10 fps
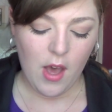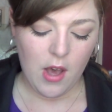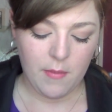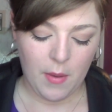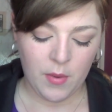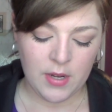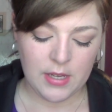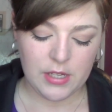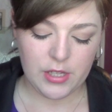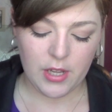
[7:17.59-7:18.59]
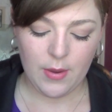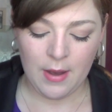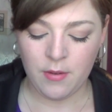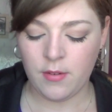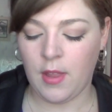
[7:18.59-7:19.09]
I wouldn't necessarily go
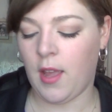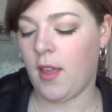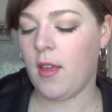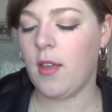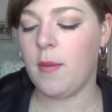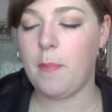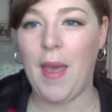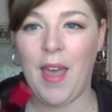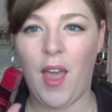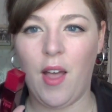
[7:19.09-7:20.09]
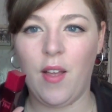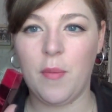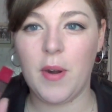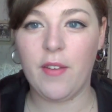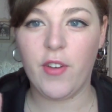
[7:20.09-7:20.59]
out and, like, pay a lot
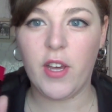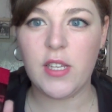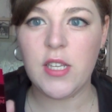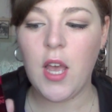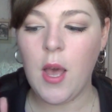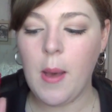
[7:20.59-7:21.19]
of money for this.